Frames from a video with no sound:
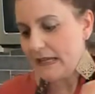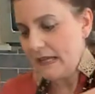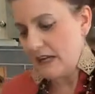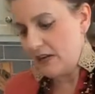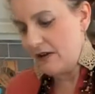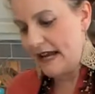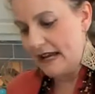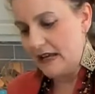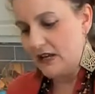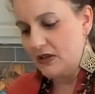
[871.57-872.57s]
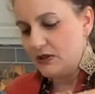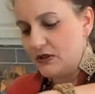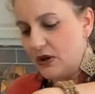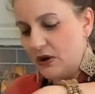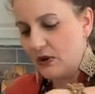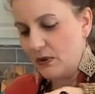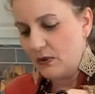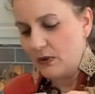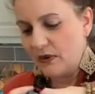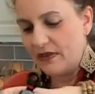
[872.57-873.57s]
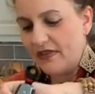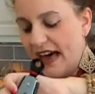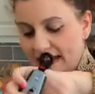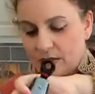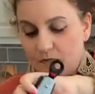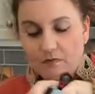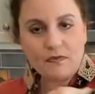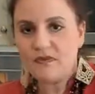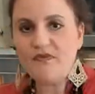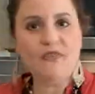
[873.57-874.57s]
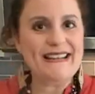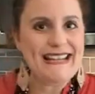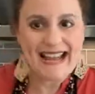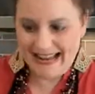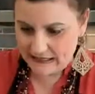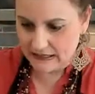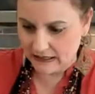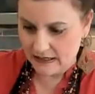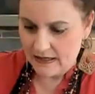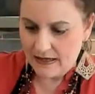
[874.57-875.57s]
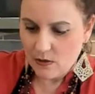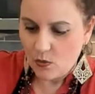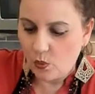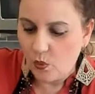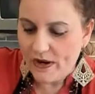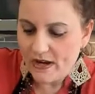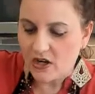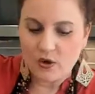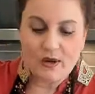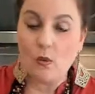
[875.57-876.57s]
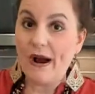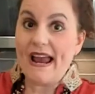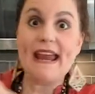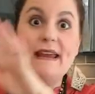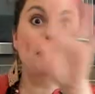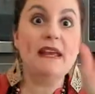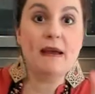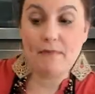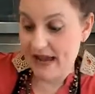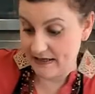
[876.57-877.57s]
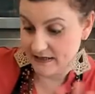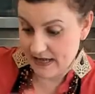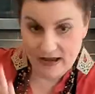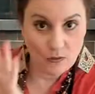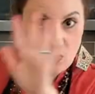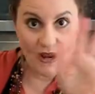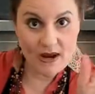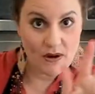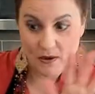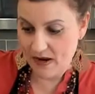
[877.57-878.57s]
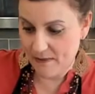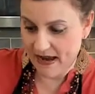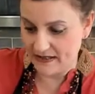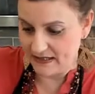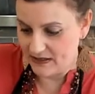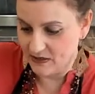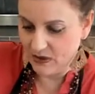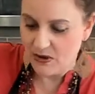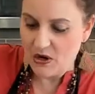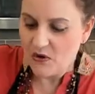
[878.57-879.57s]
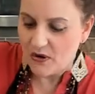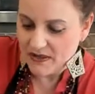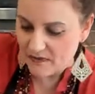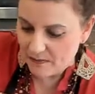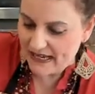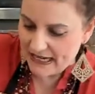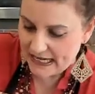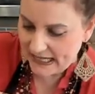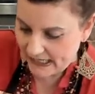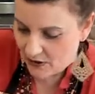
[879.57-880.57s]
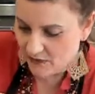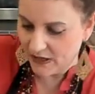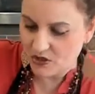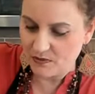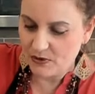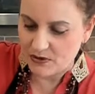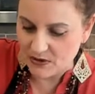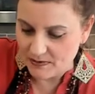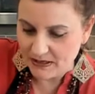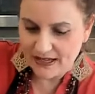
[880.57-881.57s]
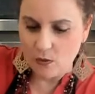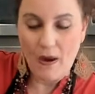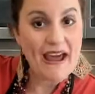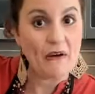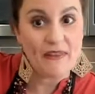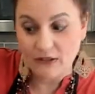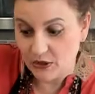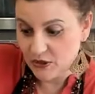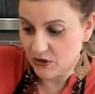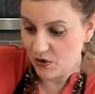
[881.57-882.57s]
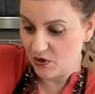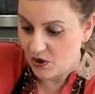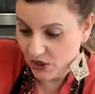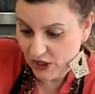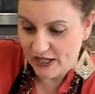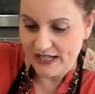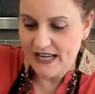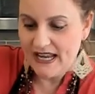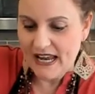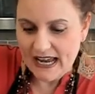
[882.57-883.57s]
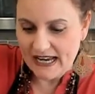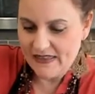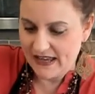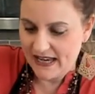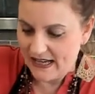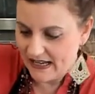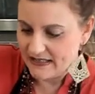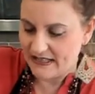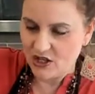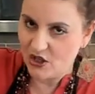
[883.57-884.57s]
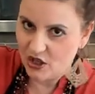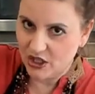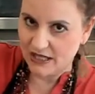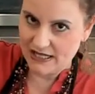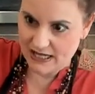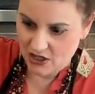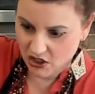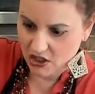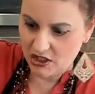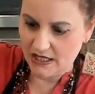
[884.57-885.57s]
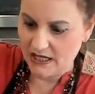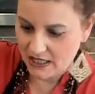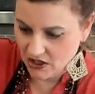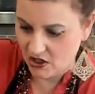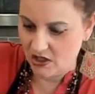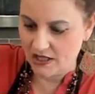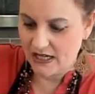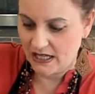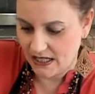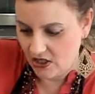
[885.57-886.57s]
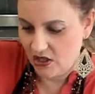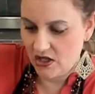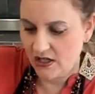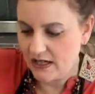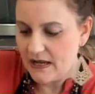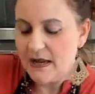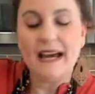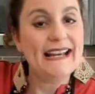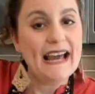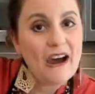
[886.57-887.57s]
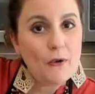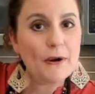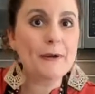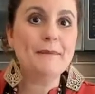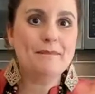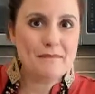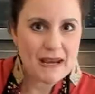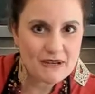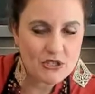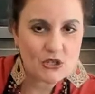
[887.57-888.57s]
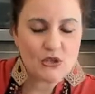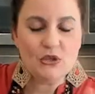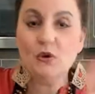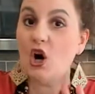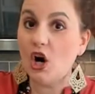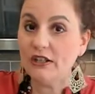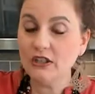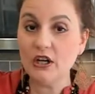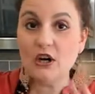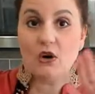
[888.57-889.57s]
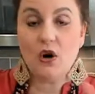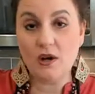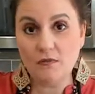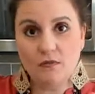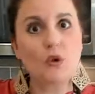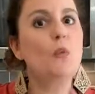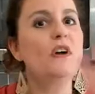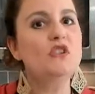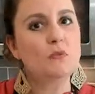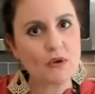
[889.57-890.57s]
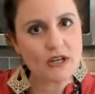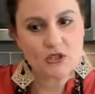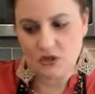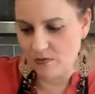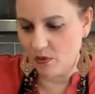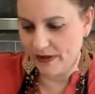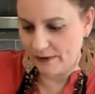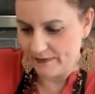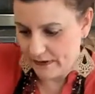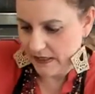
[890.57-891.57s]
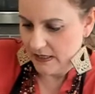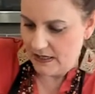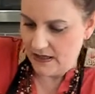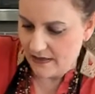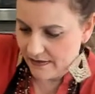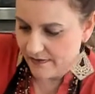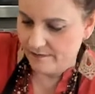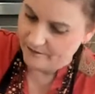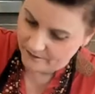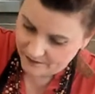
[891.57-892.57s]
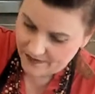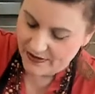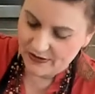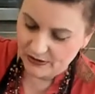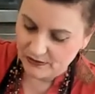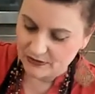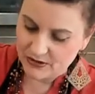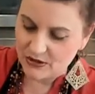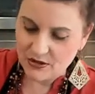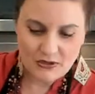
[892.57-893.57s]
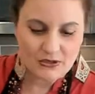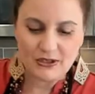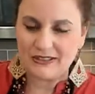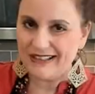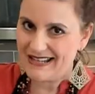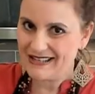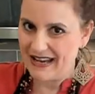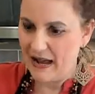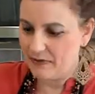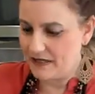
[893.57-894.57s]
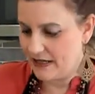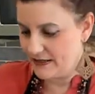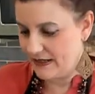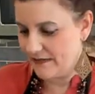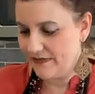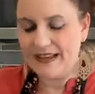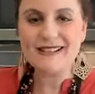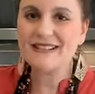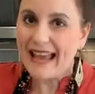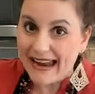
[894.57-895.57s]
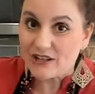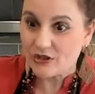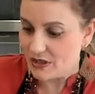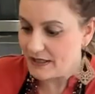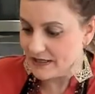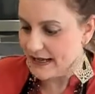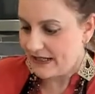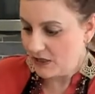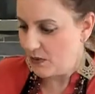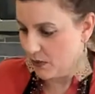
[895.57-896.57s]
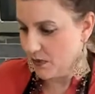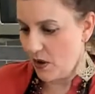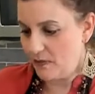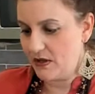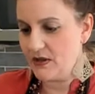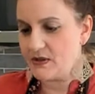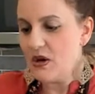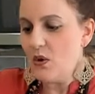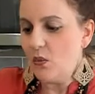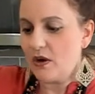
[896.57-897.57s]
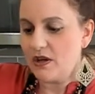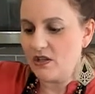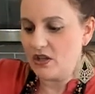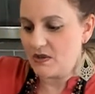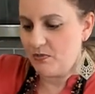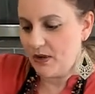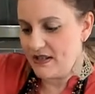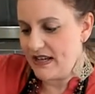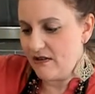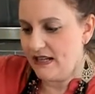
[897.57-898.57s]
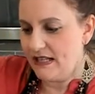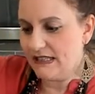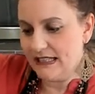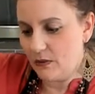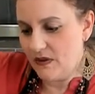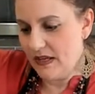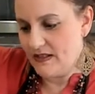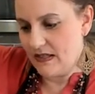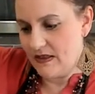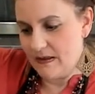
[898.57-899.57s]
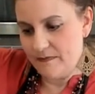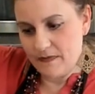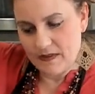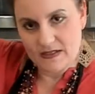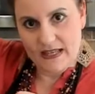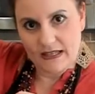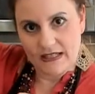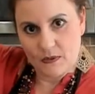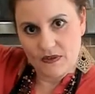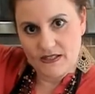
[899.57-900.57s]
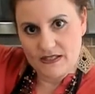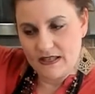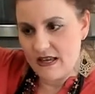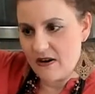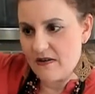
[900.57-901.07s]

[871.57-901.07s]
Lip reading: Okay, so that's fantastic. We are going way past that, way past that. So in the beginning, your vegetables are going to be like, wow, they look so good. And then as they cook and they cook and they cook and they cook, an hour, maybe two, on low, once you bring it to the boil, they'll start to look less appetizing. That's actually exactly what we want, because we're going to just press out any liquid that's in them. See that liquid that's in there?